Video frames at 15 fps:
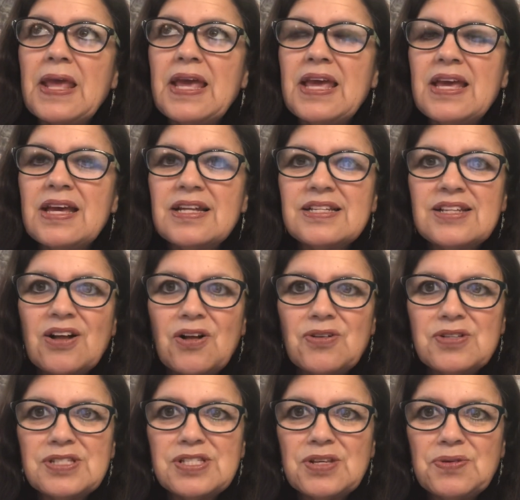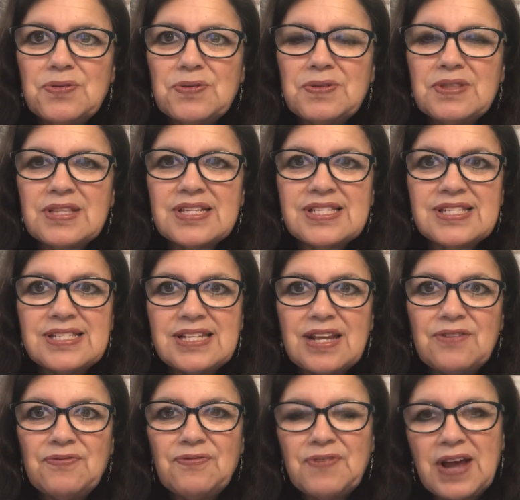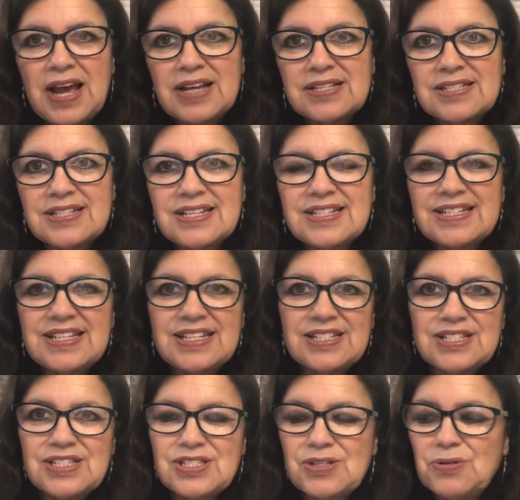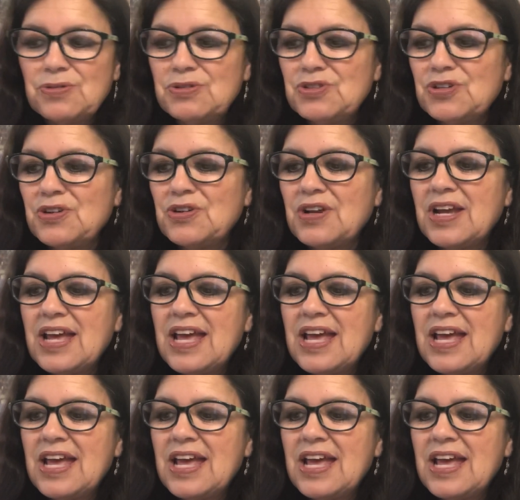And also The Steadfast Tin Soldier.